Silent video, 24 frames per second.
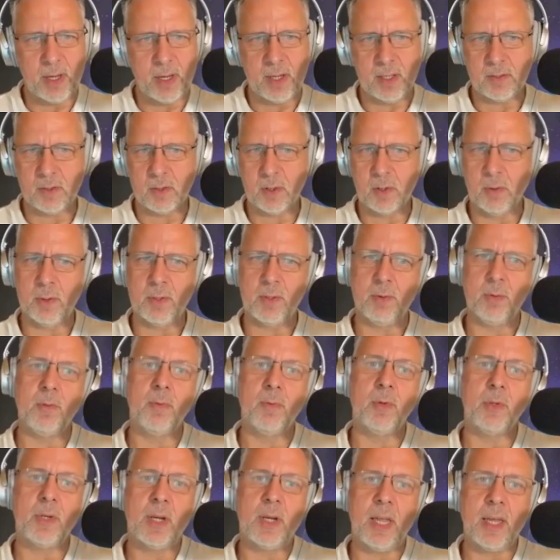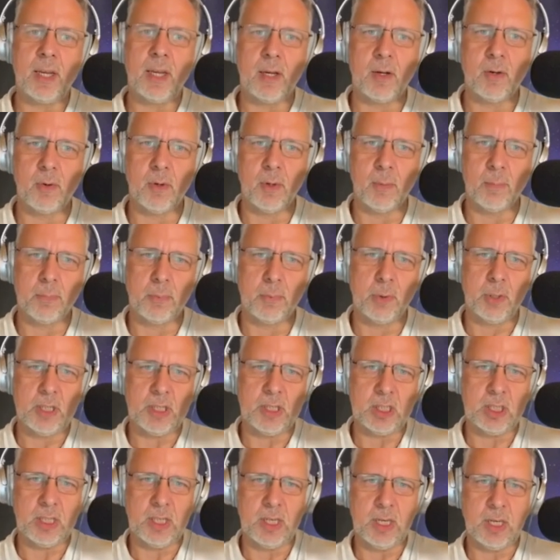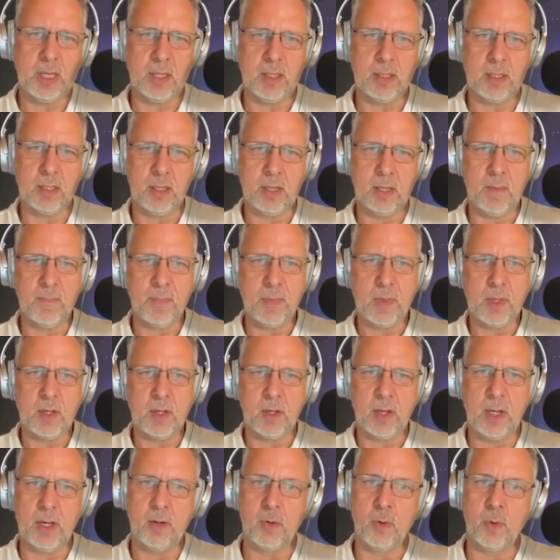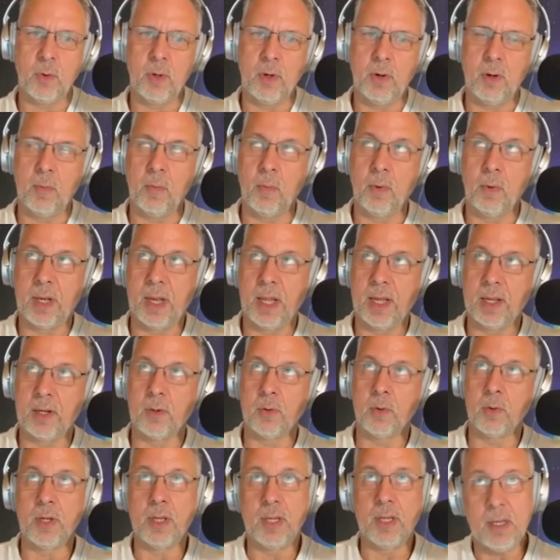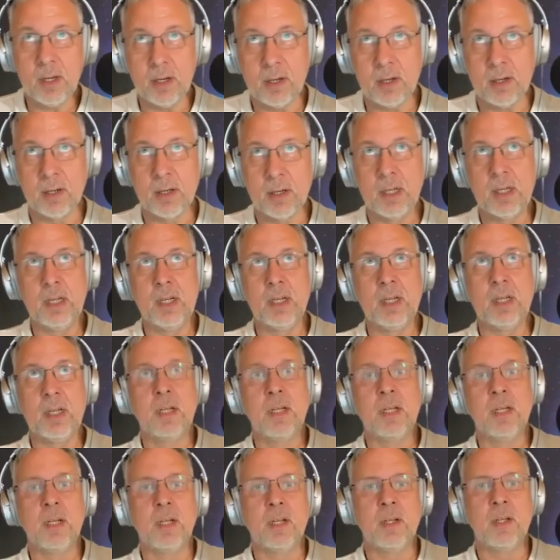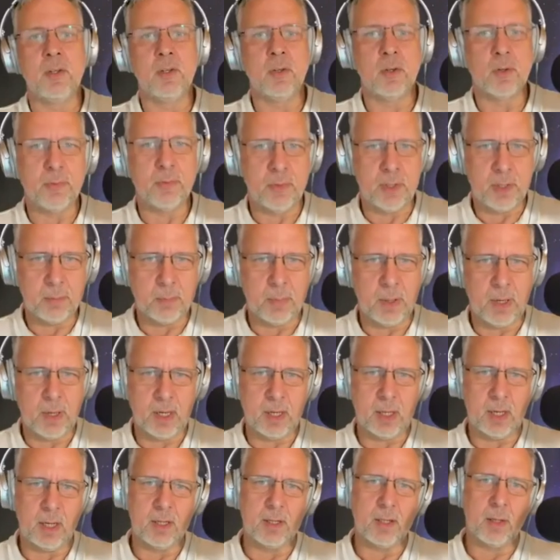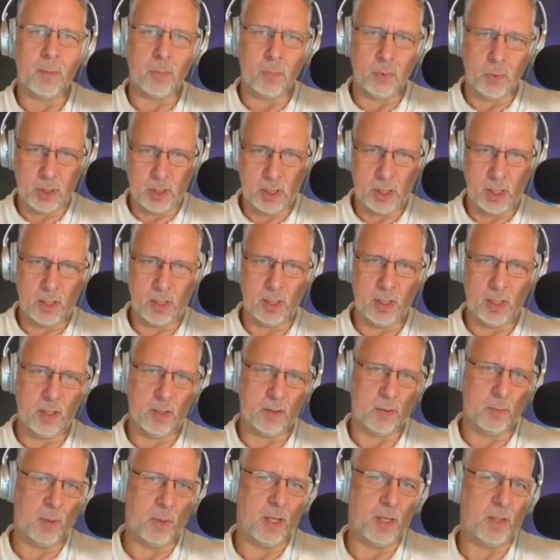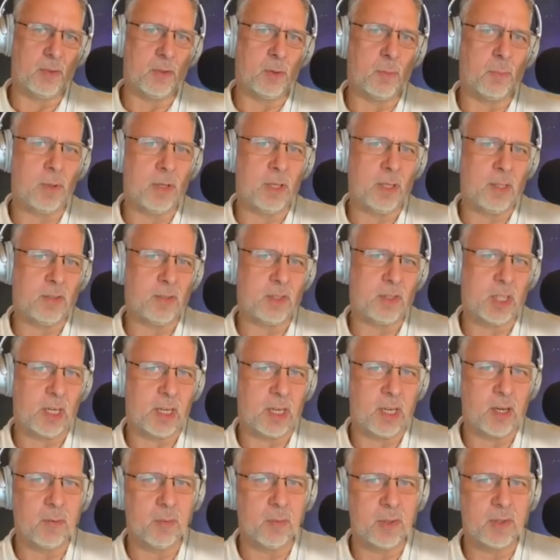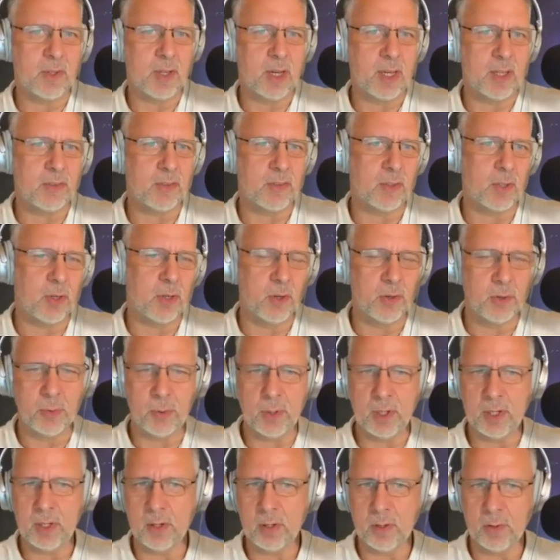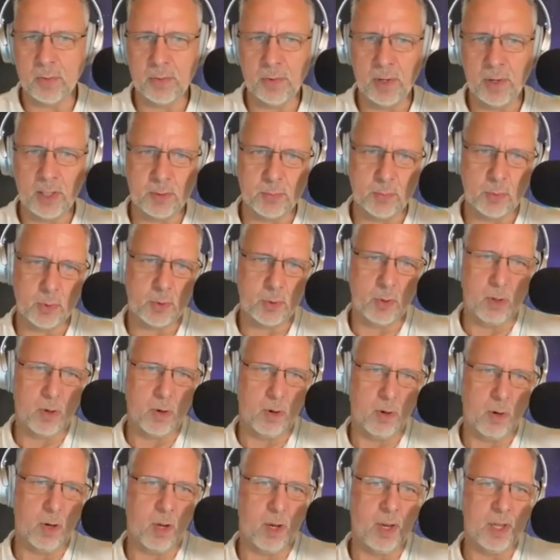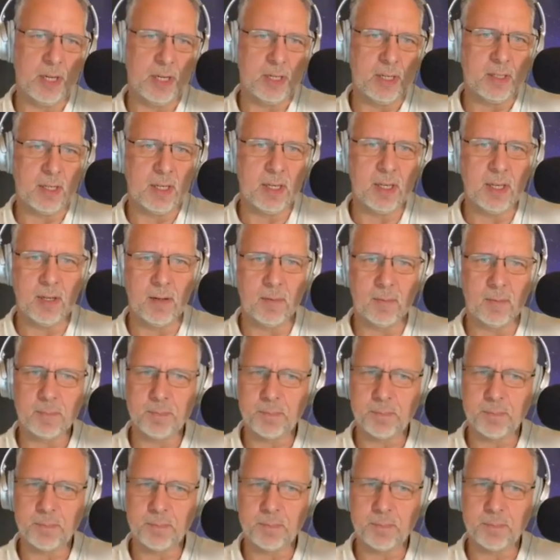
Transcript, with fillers: As always, we would like to appreciate and to would like to hear your feedback and appreciate that as well. So please check in with us on Twitter, on Facebook, or LinkedIn.